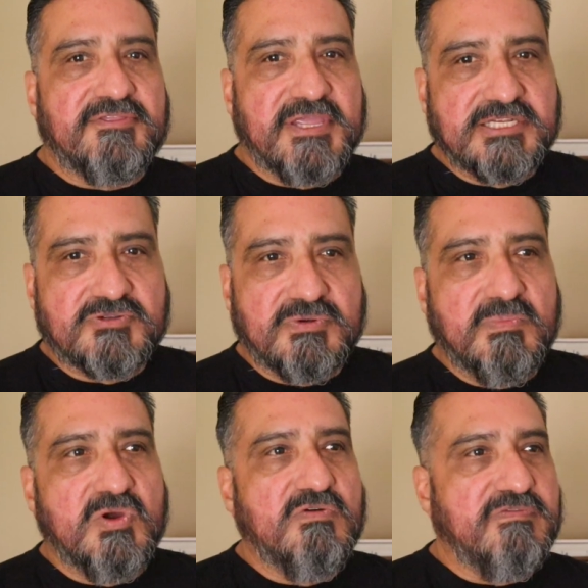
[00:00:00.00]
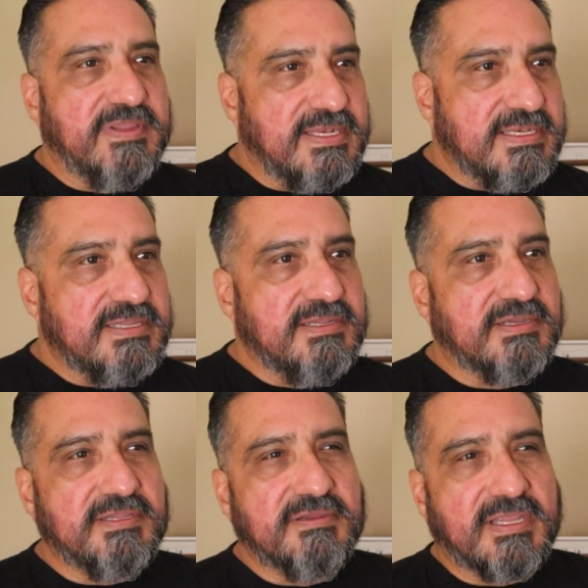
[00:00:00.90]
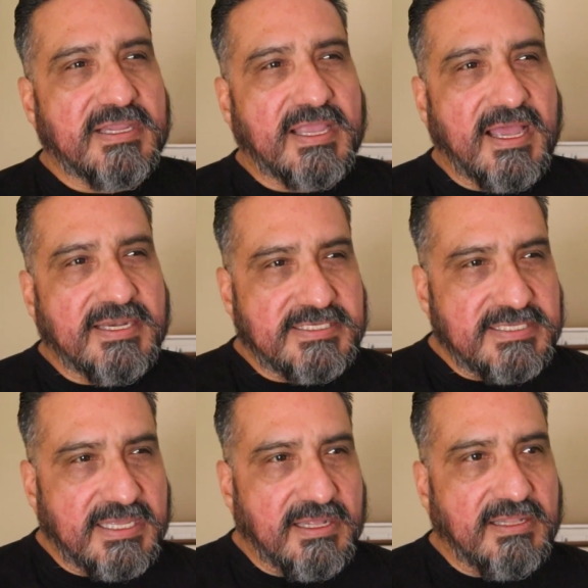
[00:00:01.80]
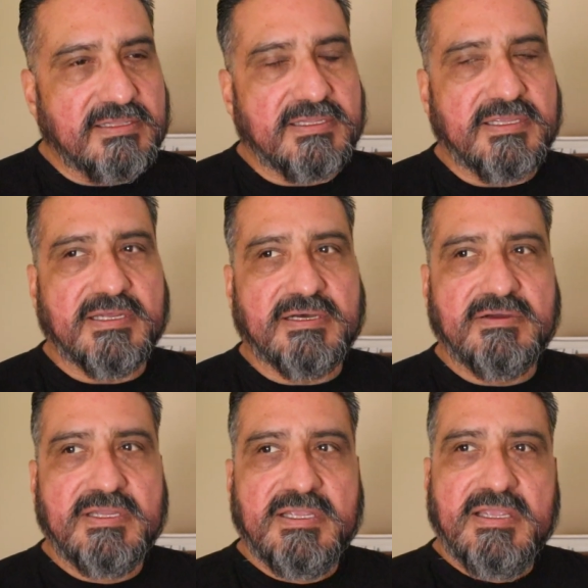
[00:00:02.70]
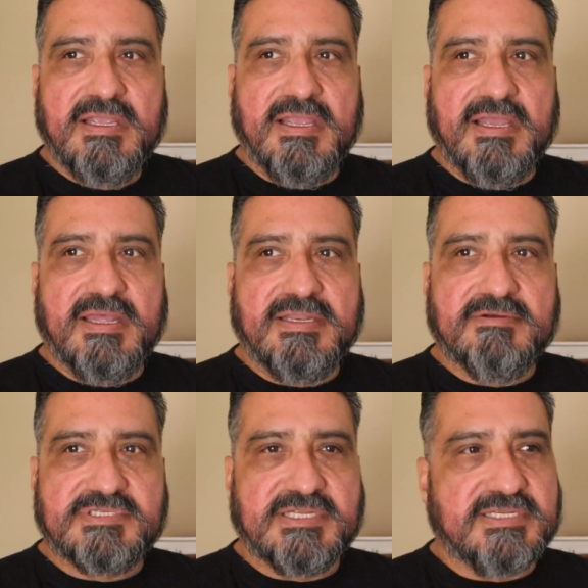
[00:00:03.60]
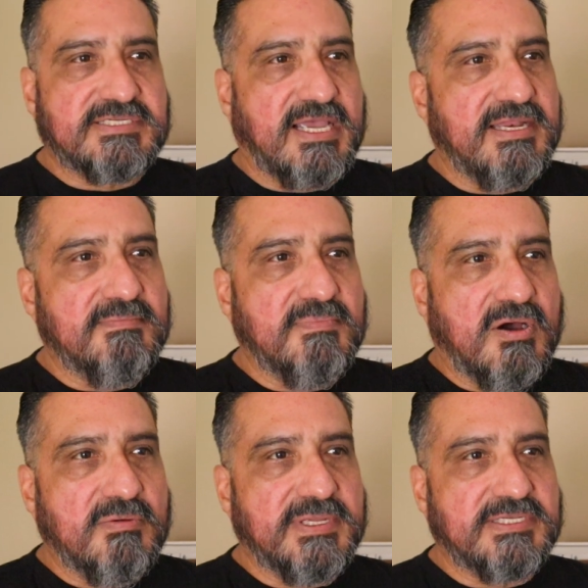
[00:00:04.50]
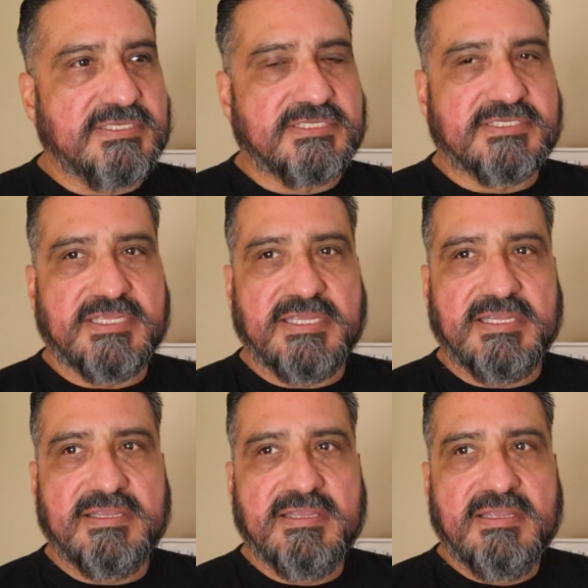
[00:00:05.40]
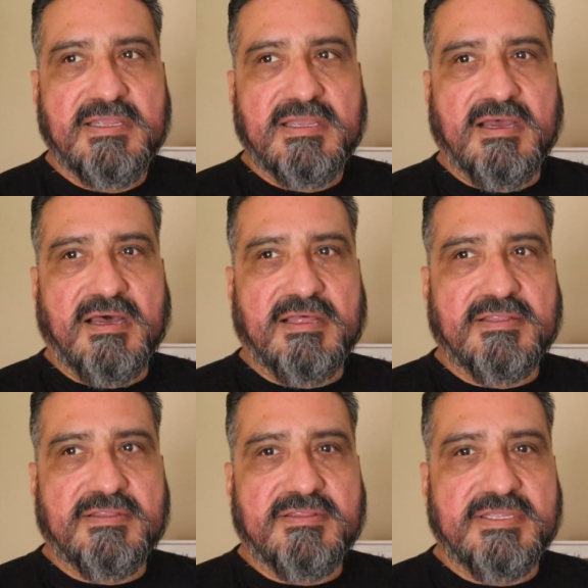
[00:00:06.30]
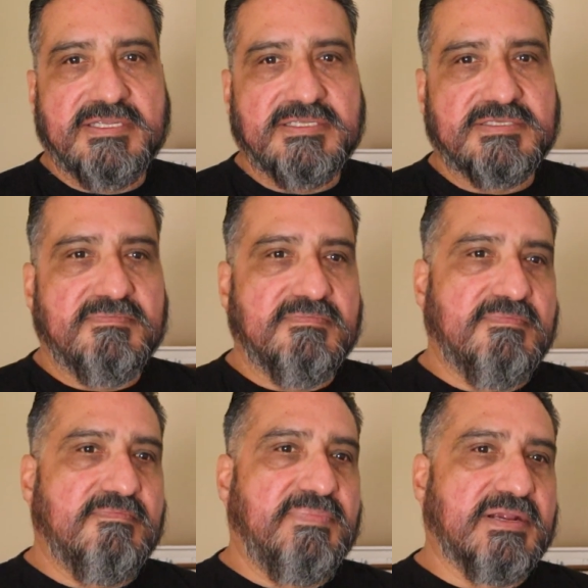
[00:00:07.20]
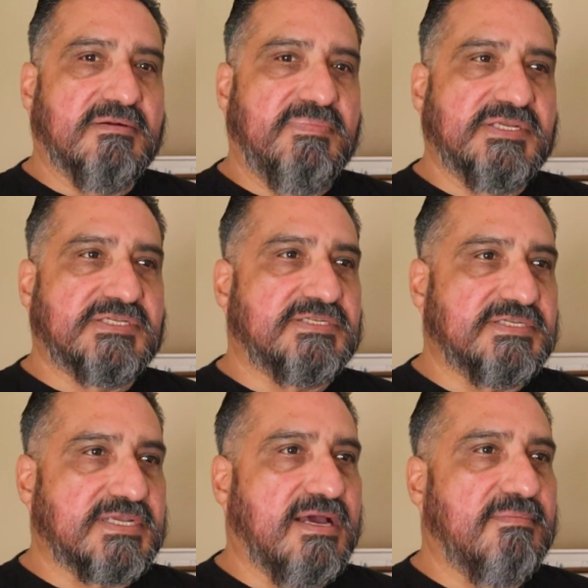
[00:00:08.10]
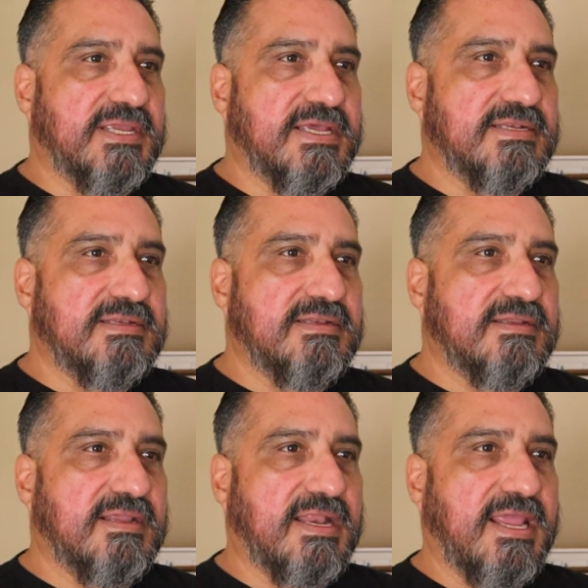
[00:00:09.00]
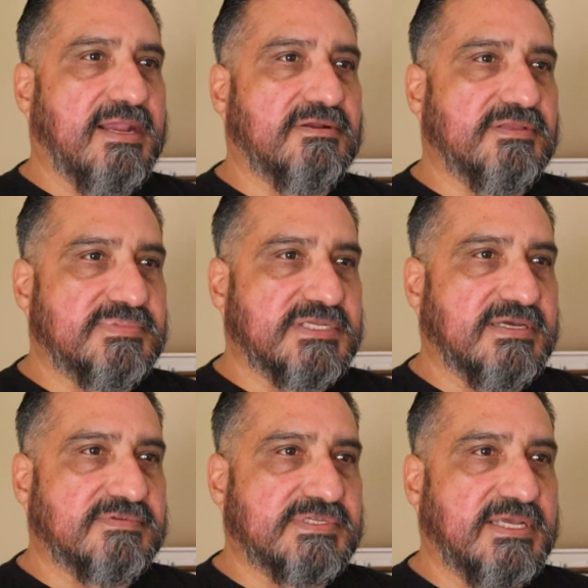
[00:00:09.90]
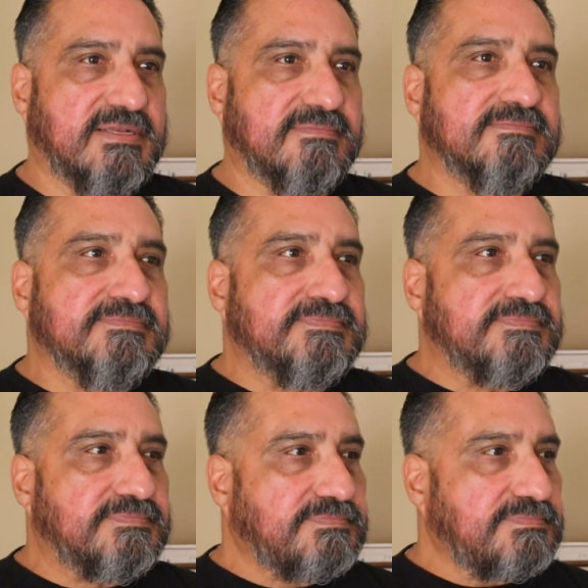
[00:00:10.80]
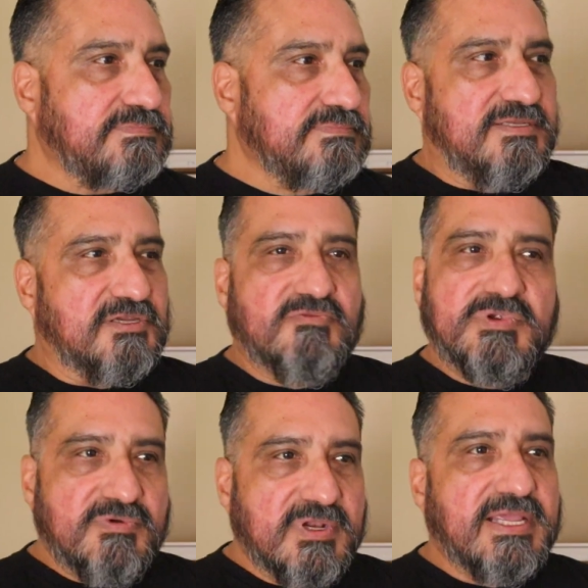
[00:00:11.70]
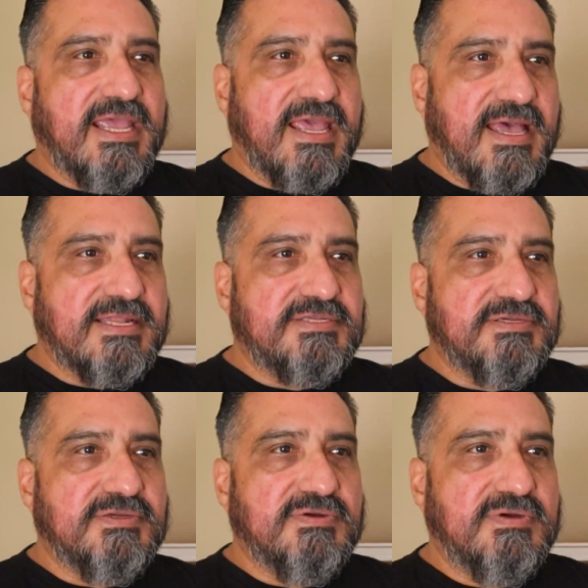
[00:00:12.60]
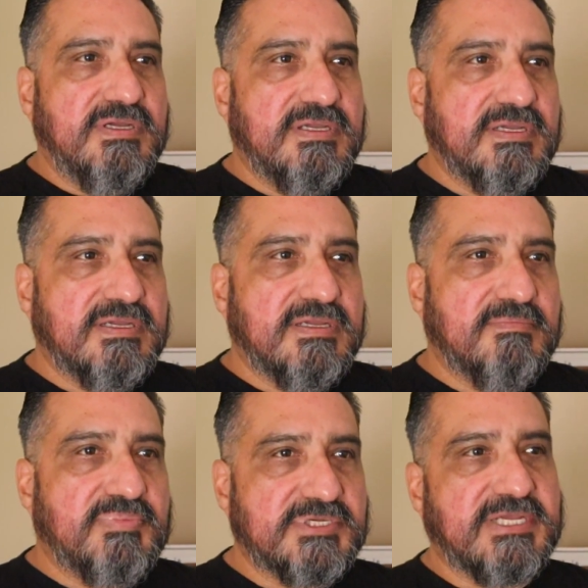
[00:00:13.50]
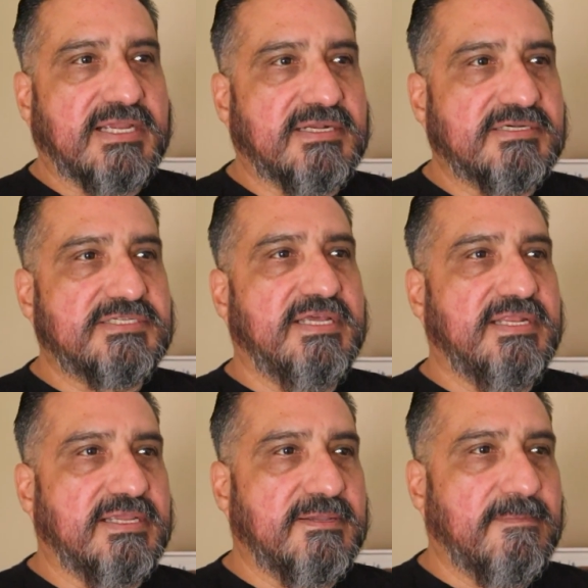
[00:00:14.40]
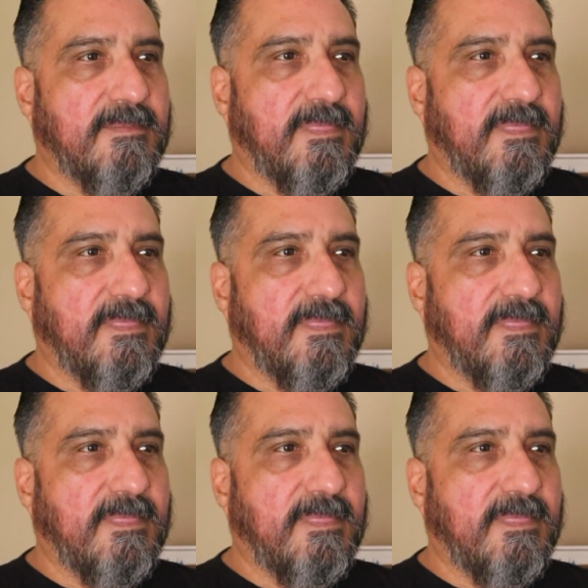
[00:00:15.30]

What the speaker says: things were moving. You can kind of tell, and it was an exciting moment to see these bigger businesses come in and anchor themselves in. So we really had to protect our city,